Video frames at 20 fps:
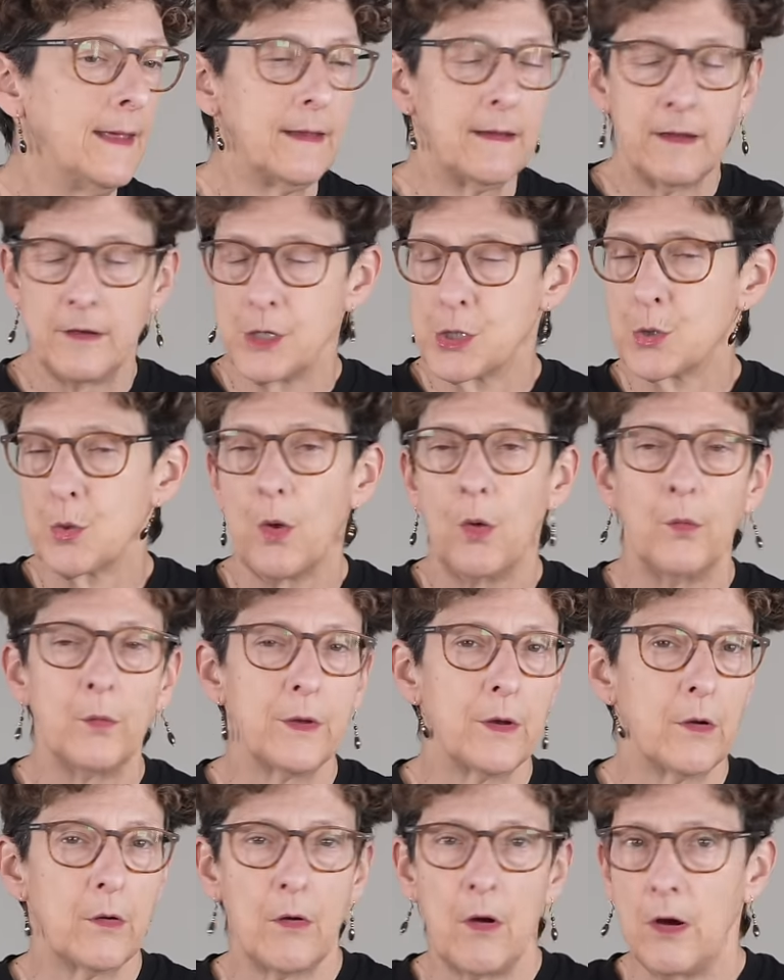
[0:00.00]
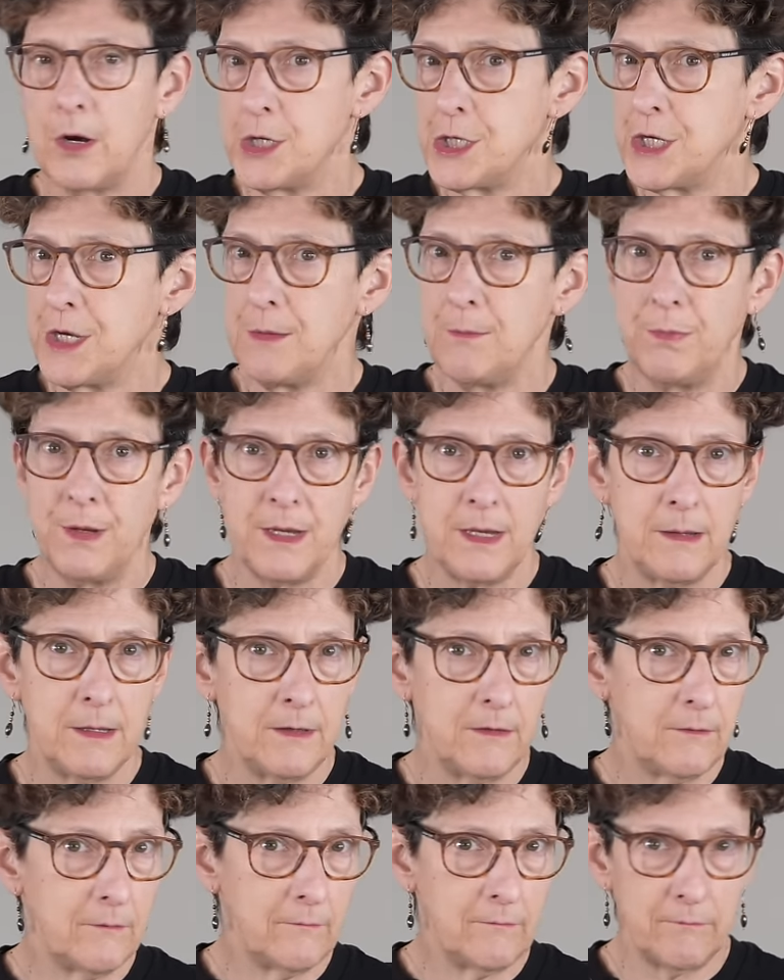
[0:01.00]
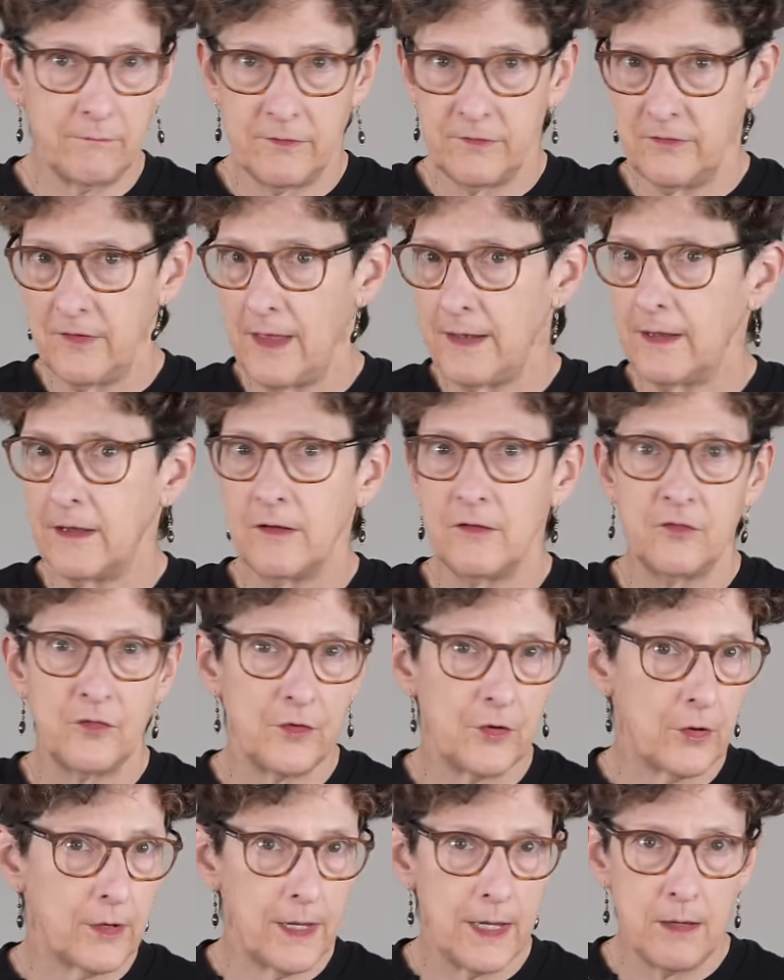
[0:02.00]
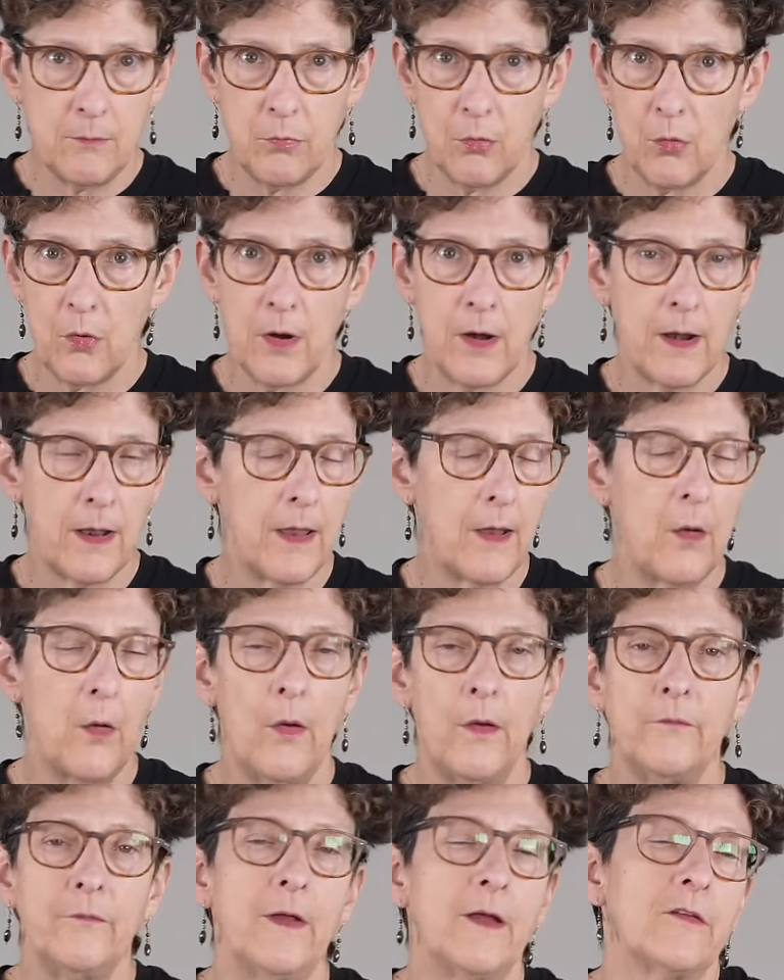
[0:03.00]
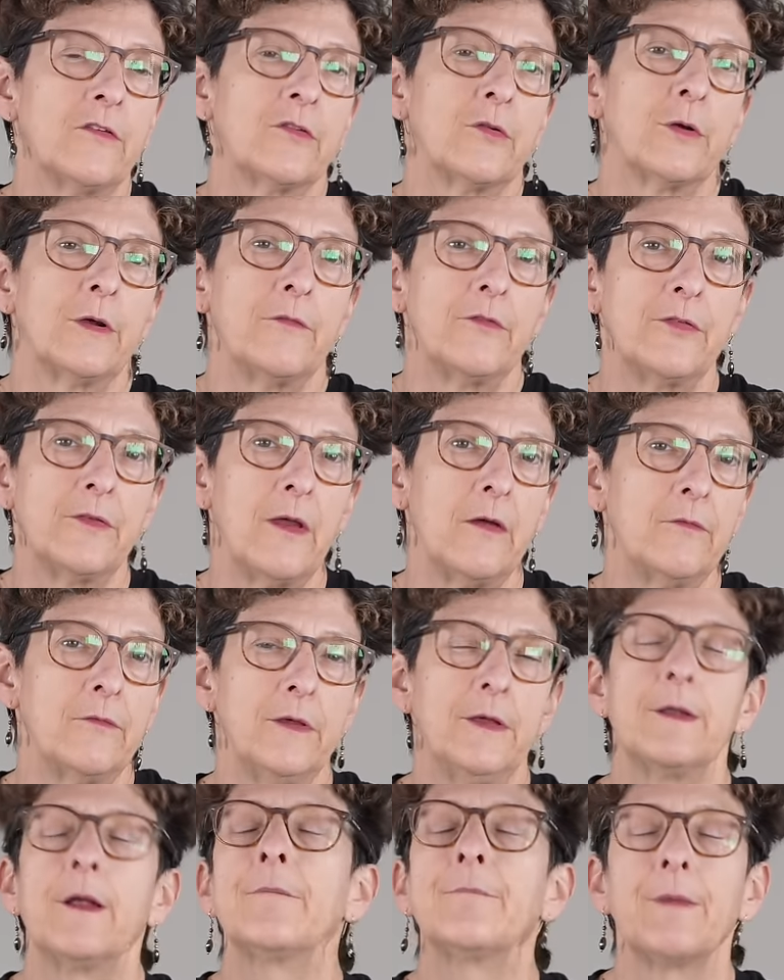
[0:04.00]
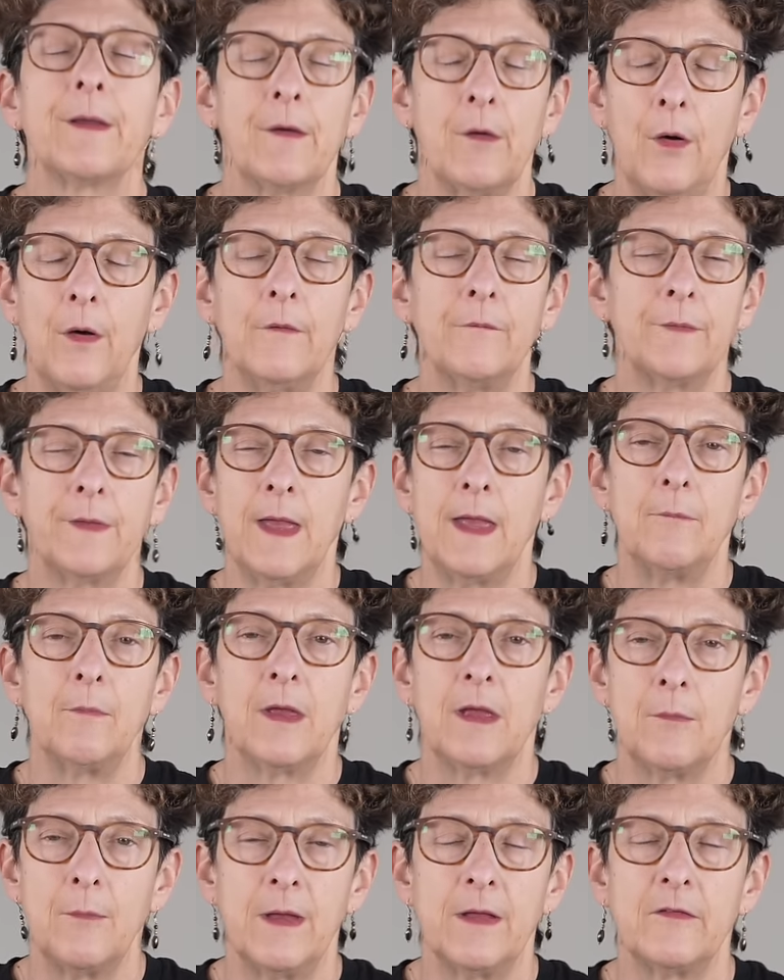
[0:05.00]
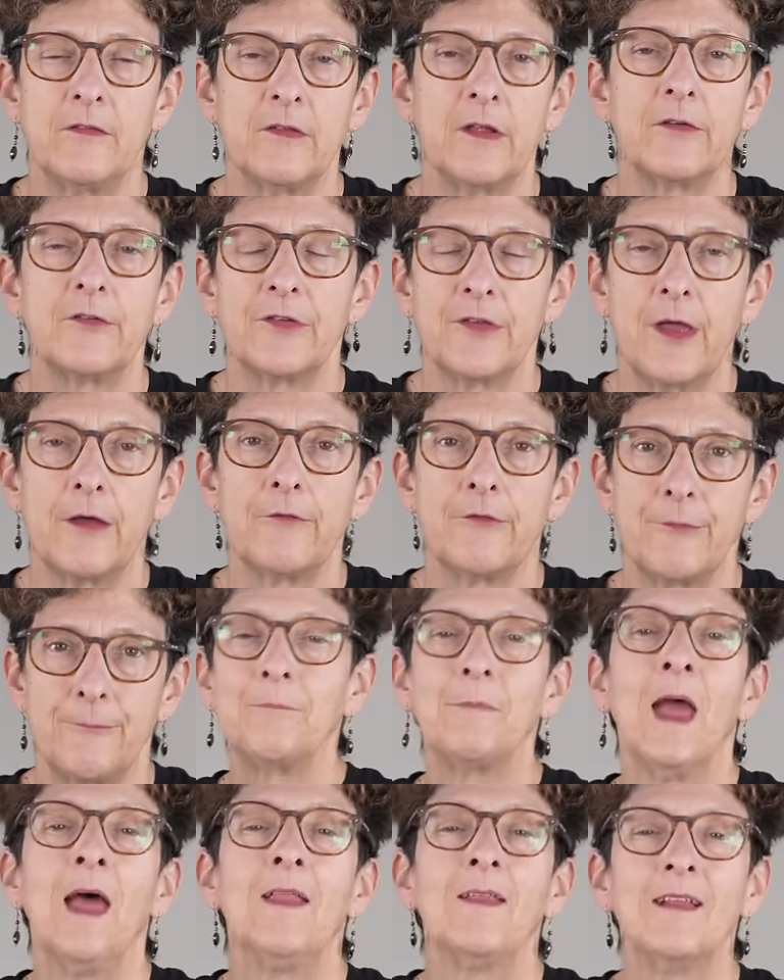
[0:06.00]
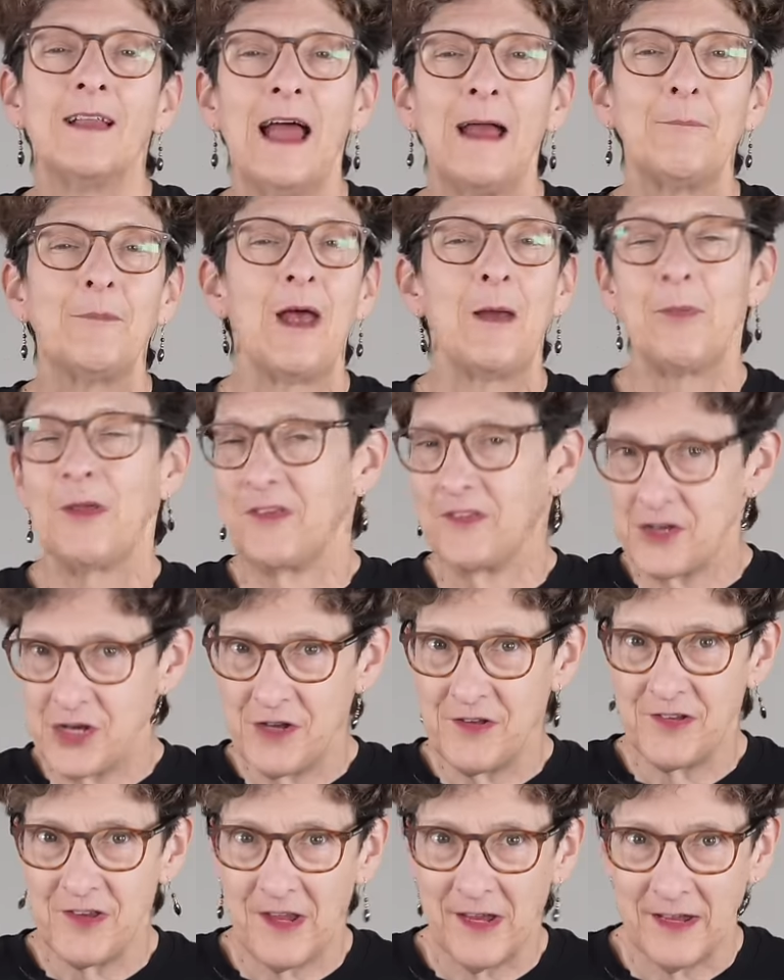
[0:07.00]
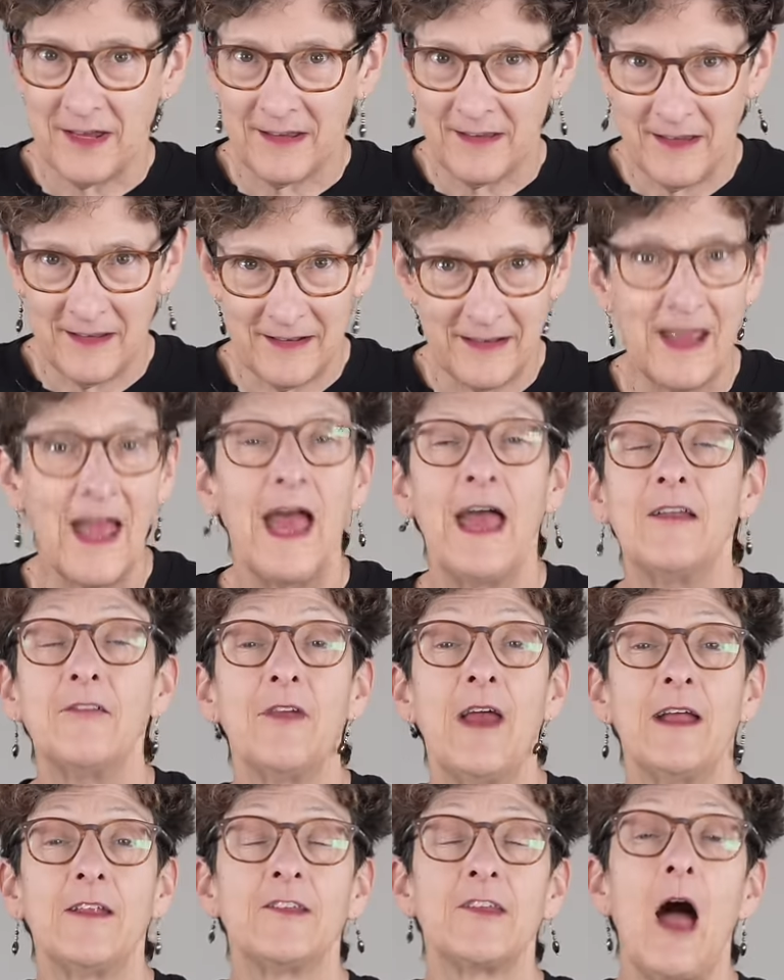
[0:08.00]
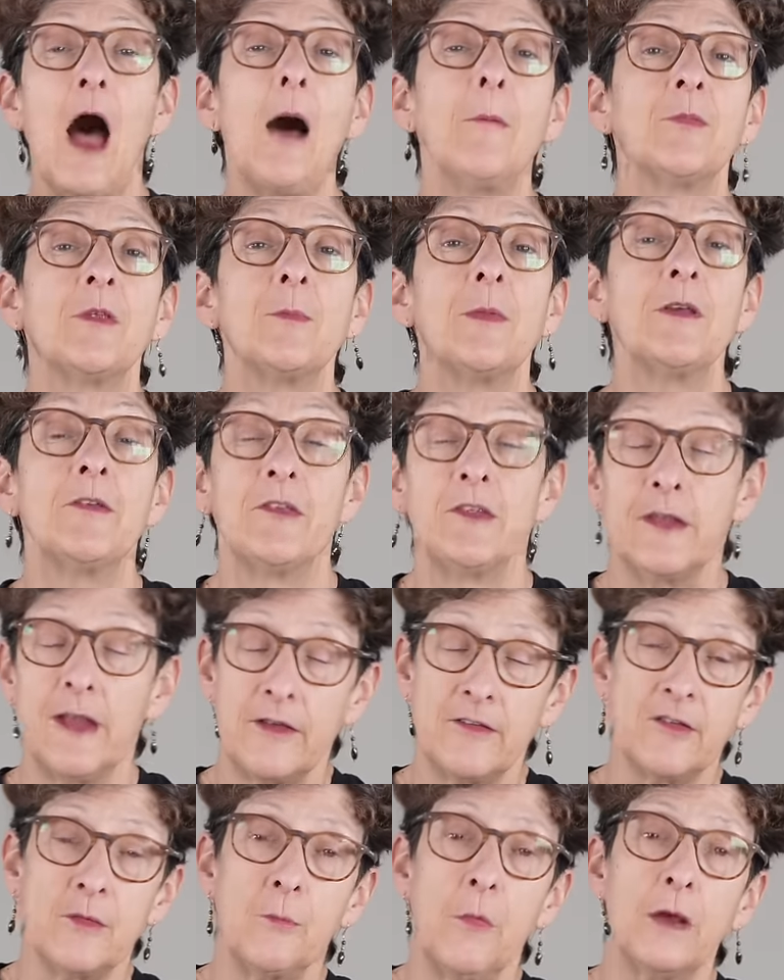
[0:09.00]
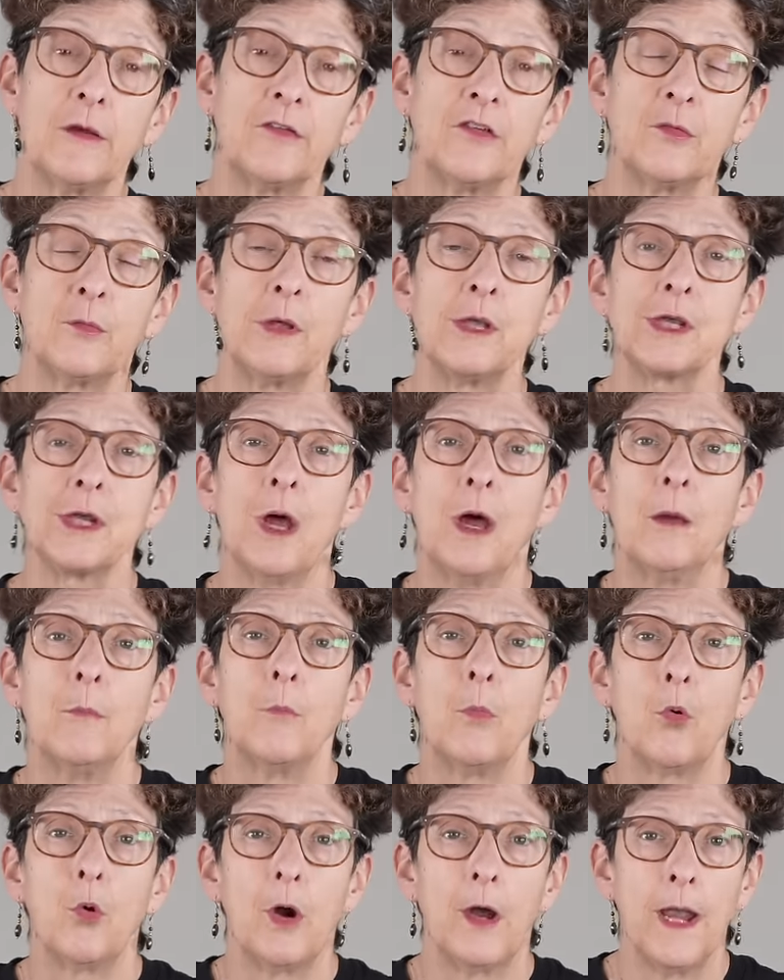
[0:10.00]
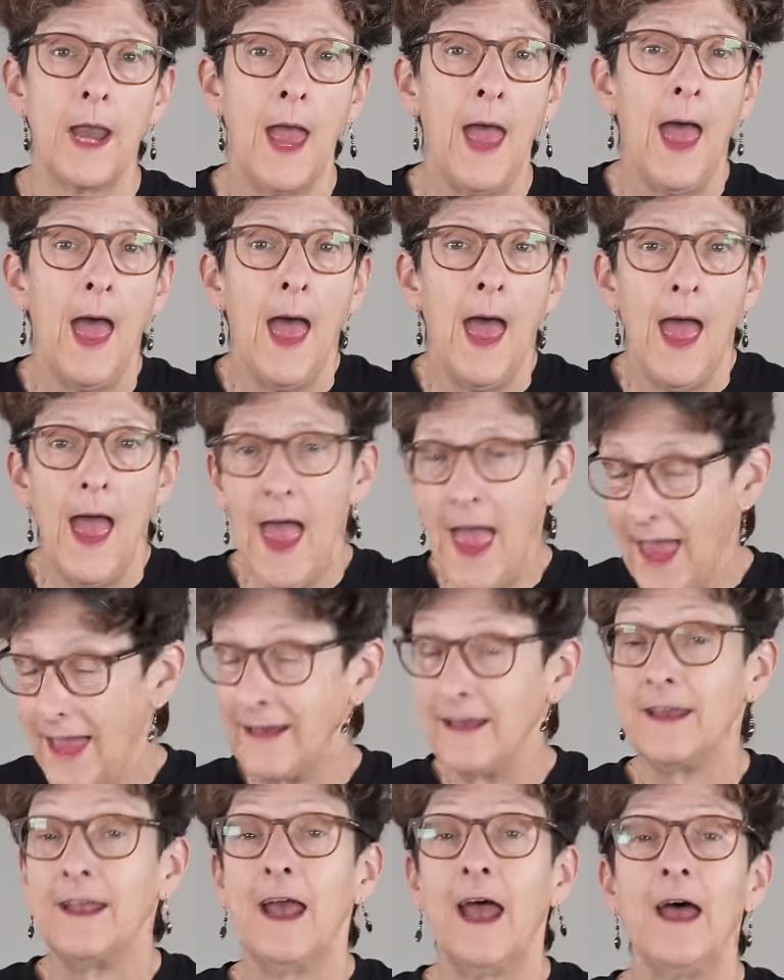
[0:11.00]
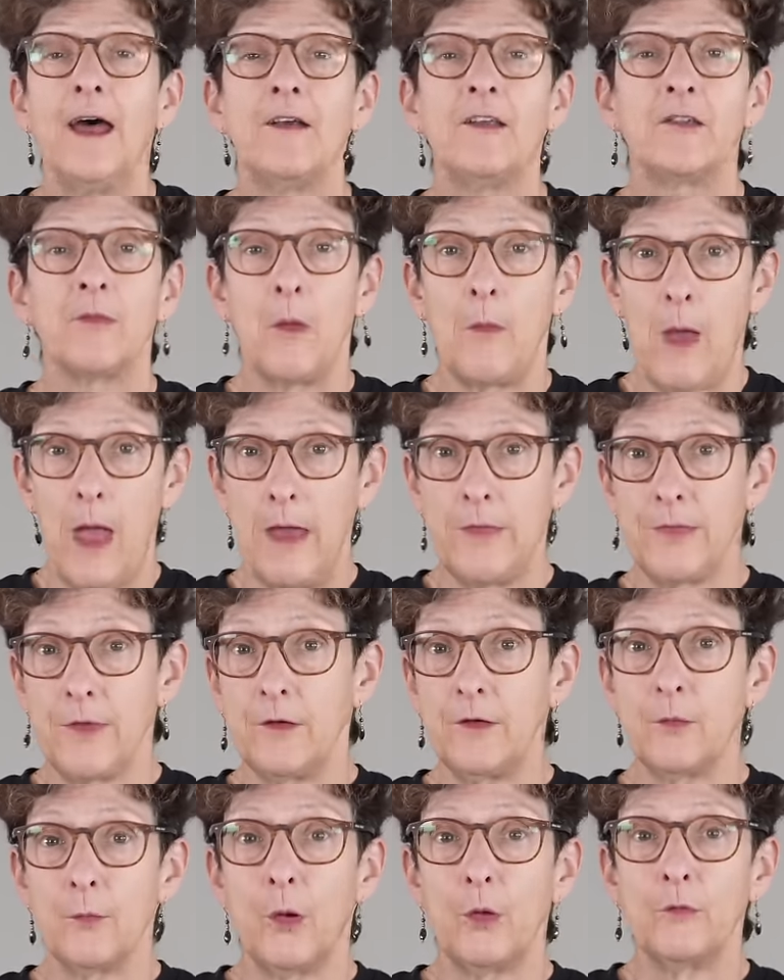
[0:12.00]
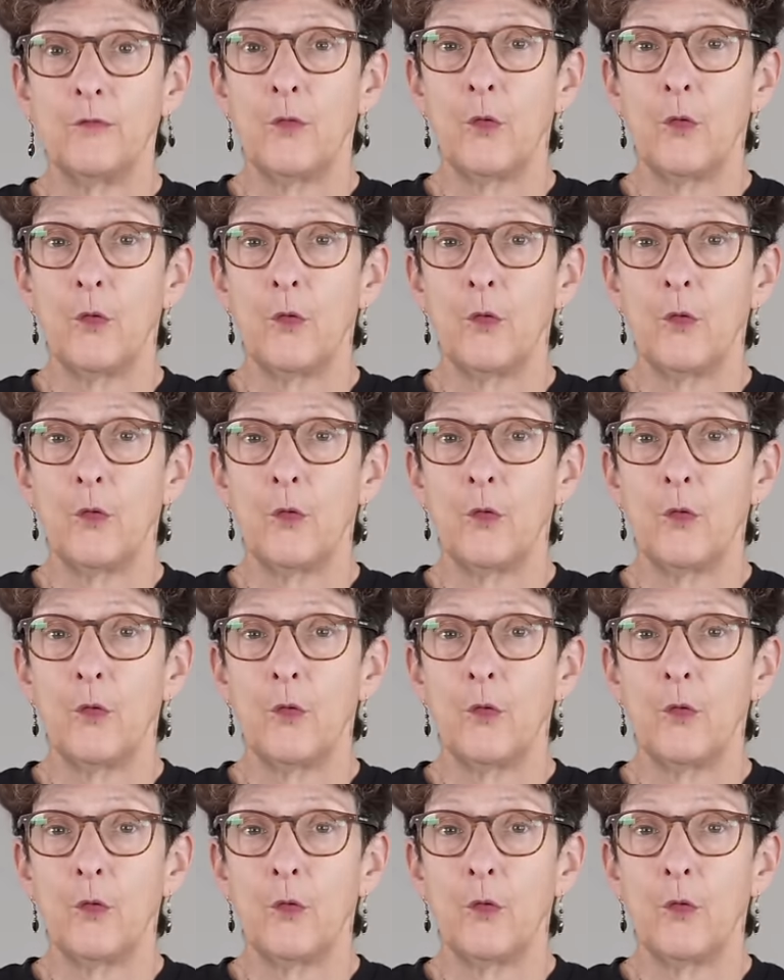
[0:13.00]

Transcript: control your R G B settings for your keyboard and all that sort of stuff, you know, like all the gaming command center stuff. The laptop has G-Sync and Advanced Optimus. It has a M U X switch on board, and it has a Thunderbolt